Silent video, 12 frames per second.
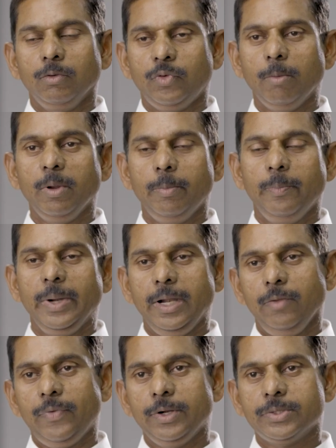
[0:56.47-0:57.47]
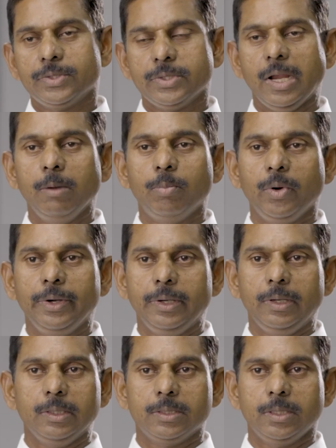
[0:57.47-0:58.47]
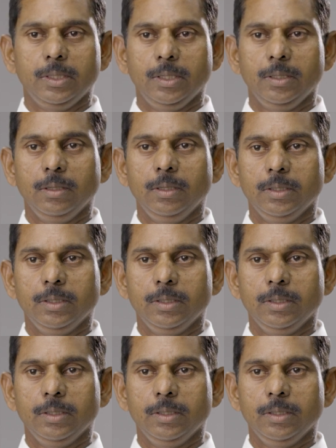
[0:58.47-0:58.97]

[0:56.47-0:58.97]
From a benefit standpoint, it's, uh,